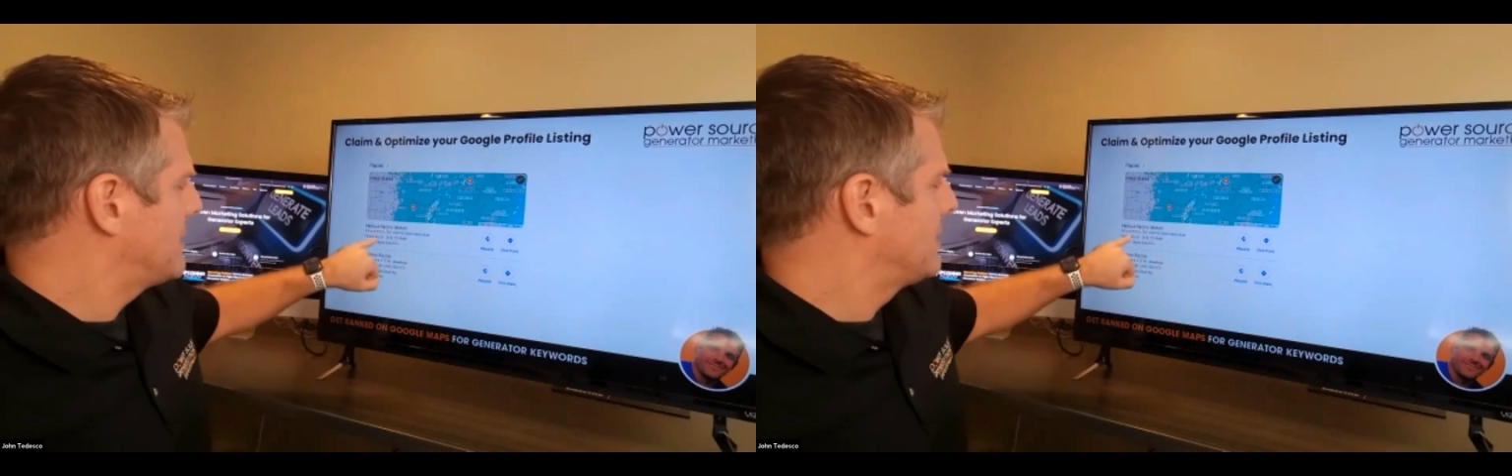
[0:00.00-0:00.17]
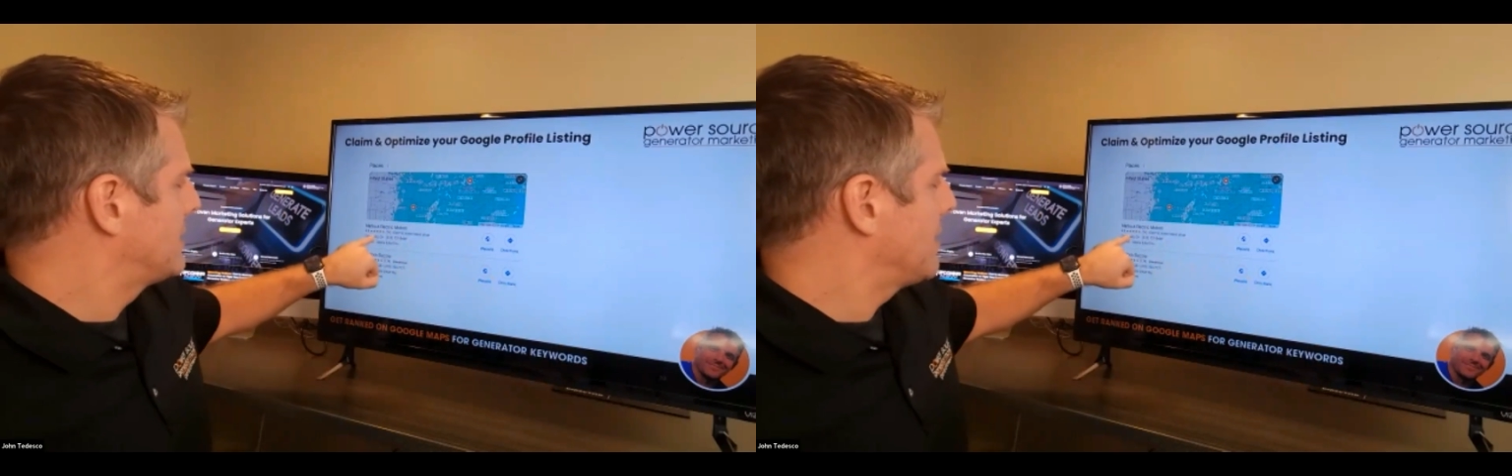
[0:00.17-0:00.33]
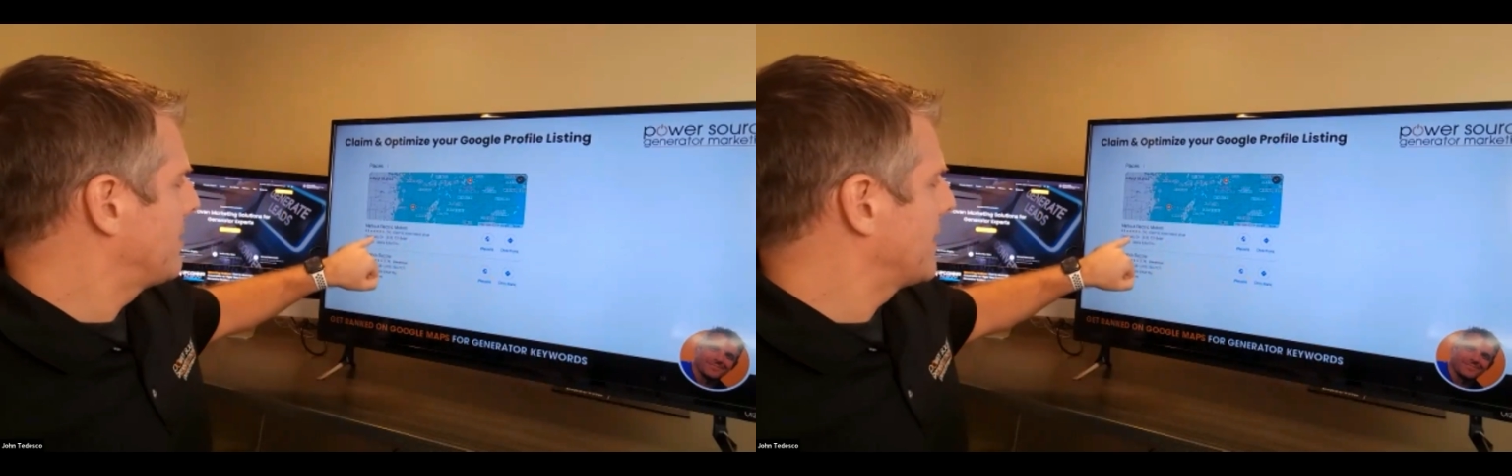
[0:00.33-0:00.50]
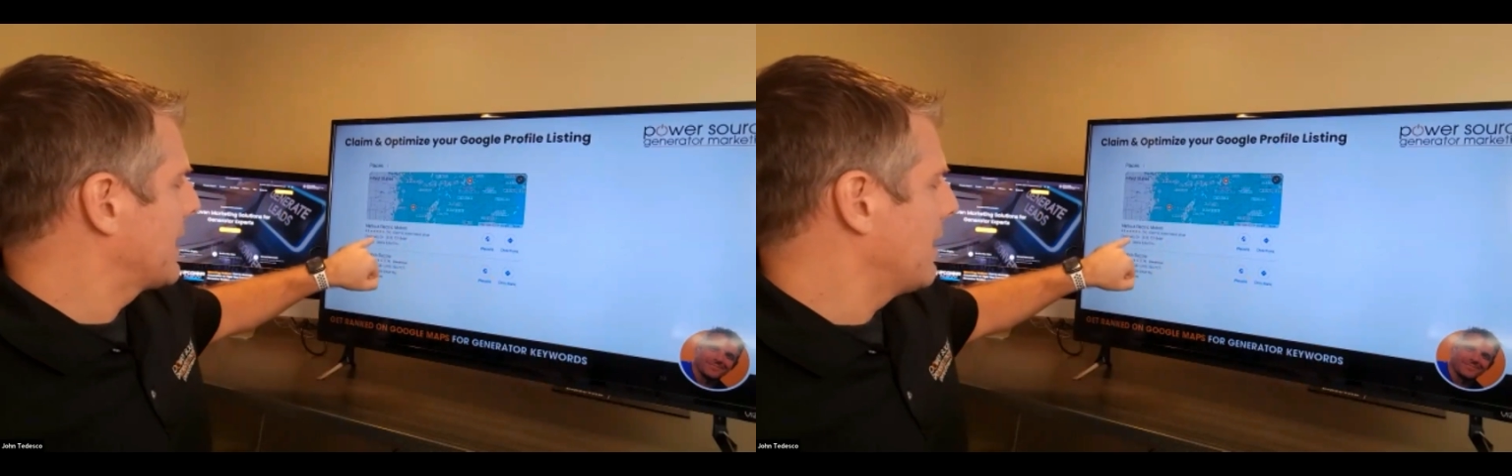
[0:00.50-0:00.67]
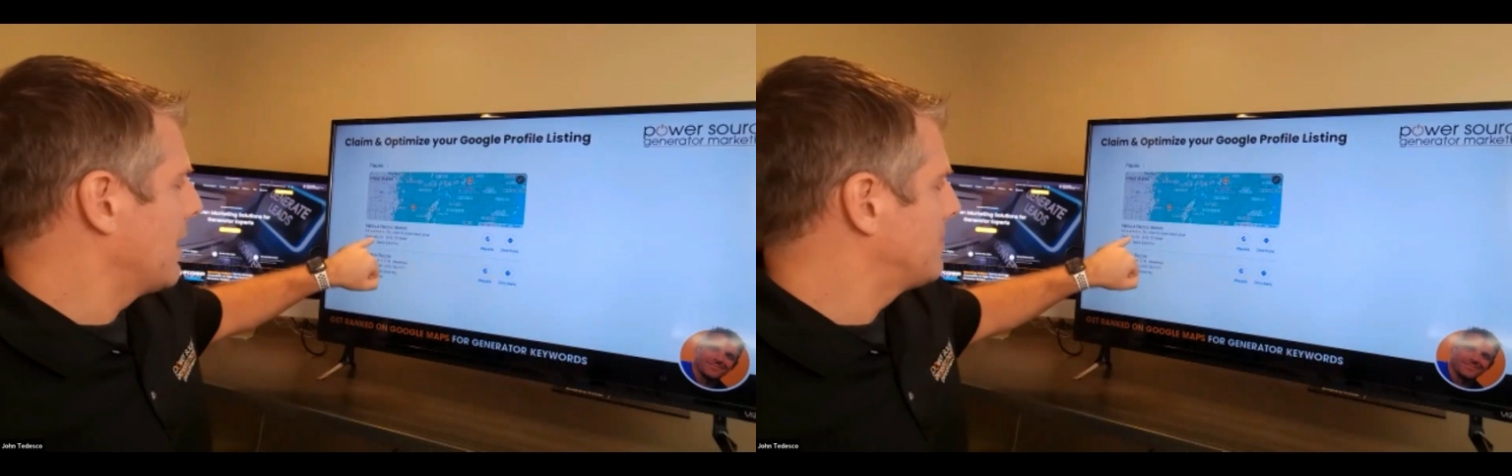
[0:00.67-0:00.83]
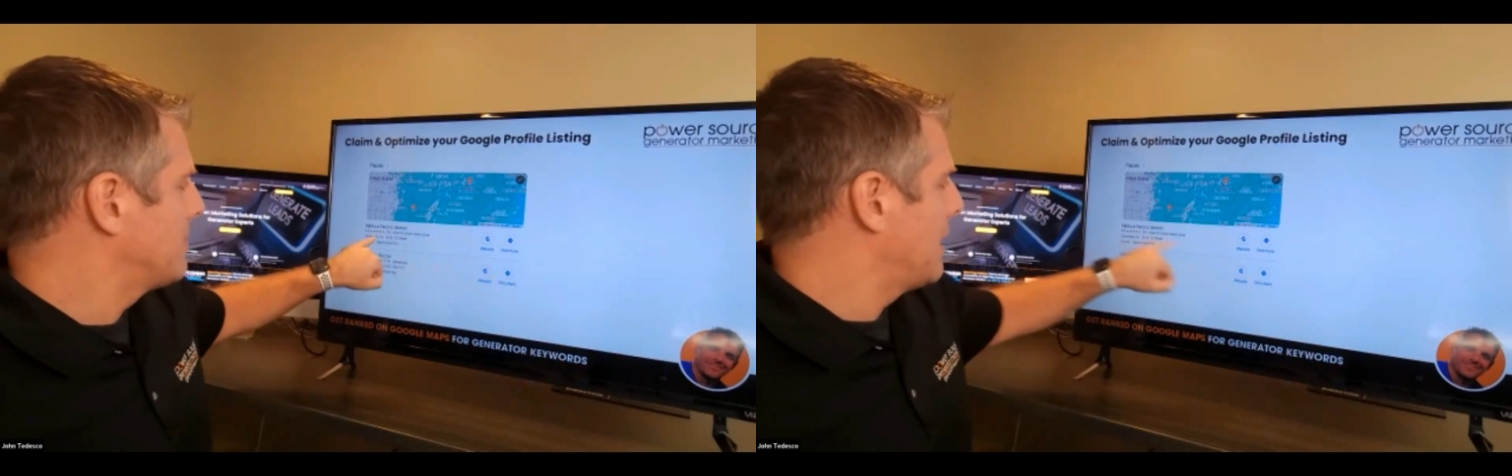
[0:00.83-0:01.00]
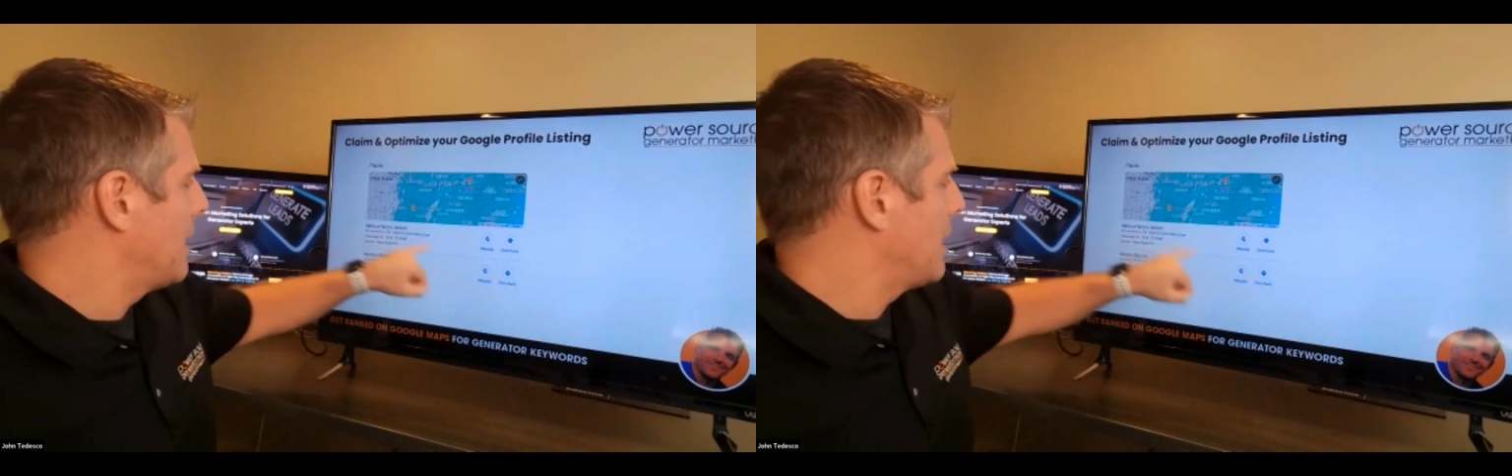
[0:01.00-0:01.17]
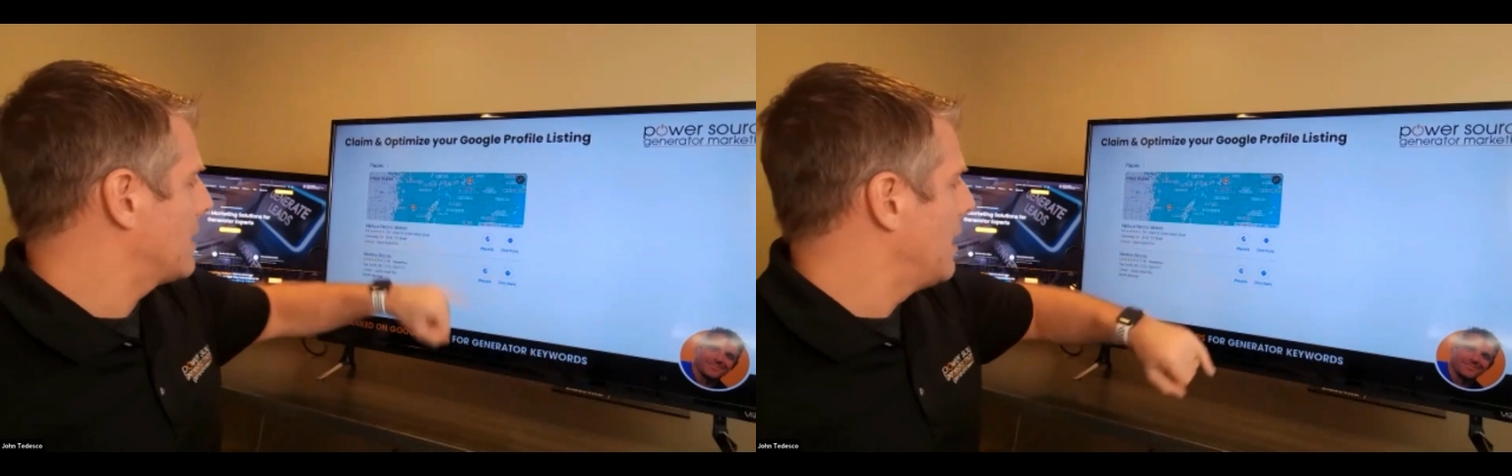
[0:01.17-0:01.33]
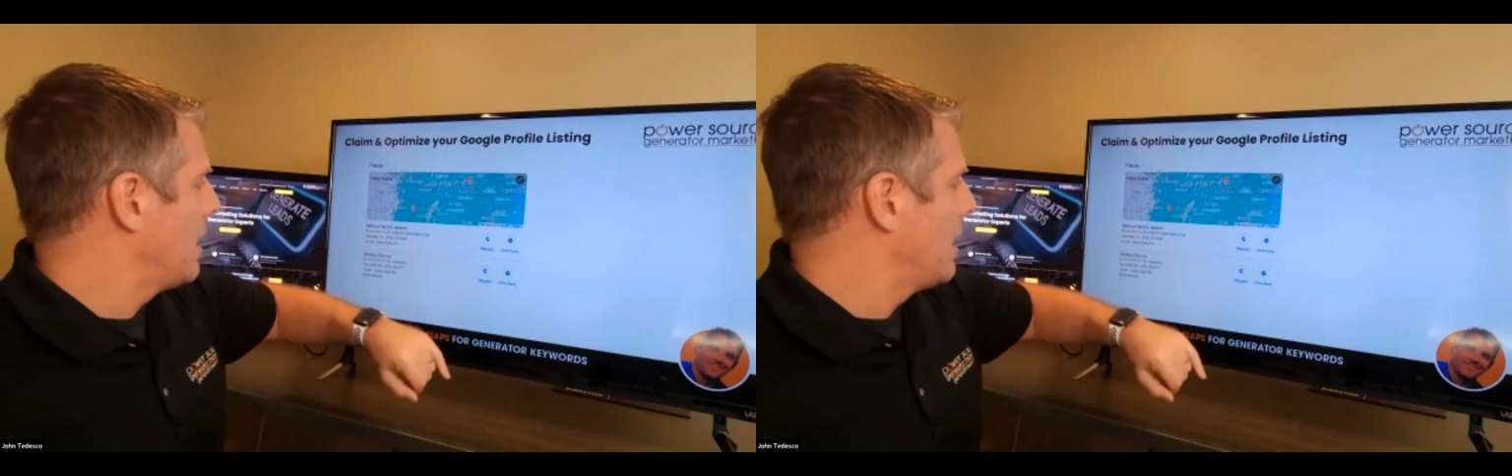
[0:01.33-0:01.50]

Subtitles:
This is something else, Matlock